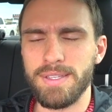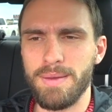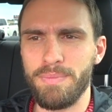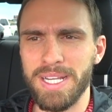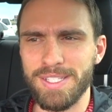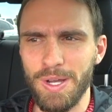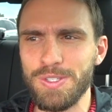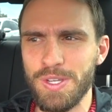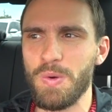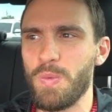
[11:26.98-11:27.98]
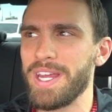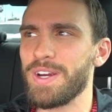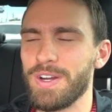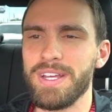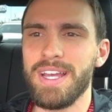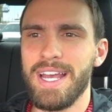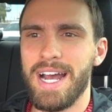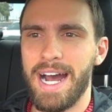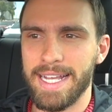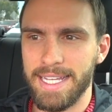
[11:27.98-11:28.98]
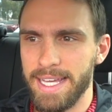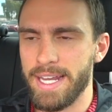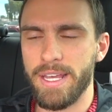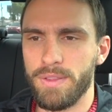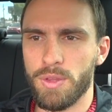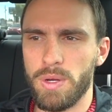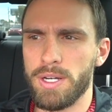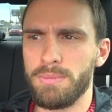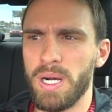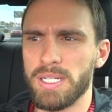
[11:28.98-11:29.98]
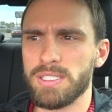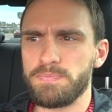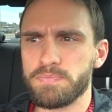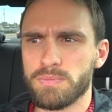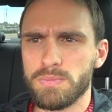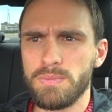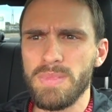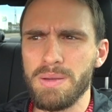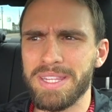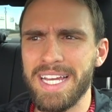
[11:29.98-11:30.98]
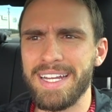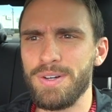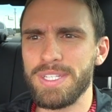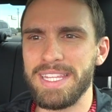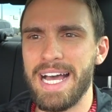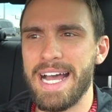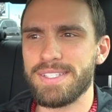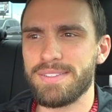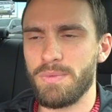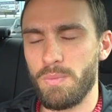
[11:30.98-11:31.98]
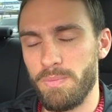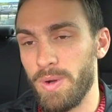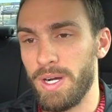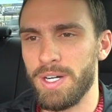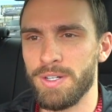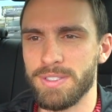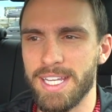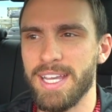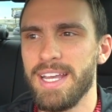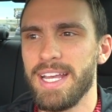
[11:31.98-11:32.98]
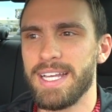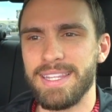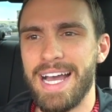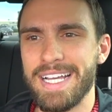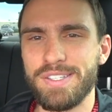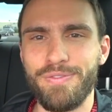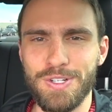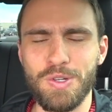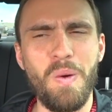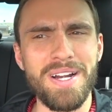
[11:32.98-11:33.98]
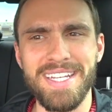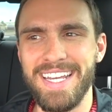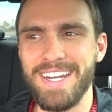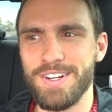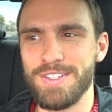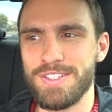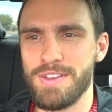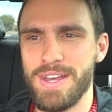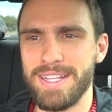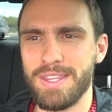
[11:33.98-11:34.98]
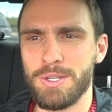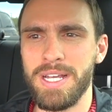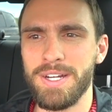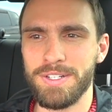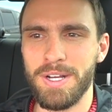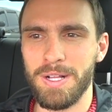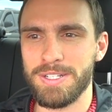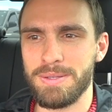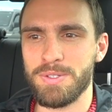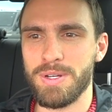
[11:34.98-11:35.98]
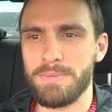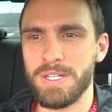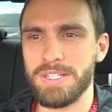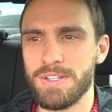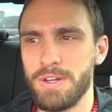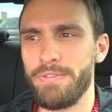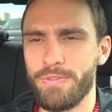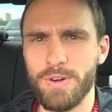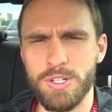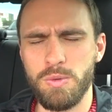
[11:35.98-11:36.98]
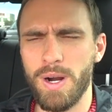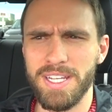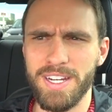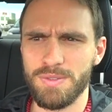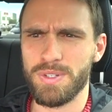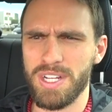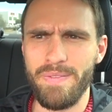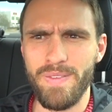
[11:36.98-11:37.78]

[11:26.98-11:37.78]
But it's also weird. I can get it, $300, but that only lasts, it lasts for 20 years. So that $300 subscription is good for 20 years, which I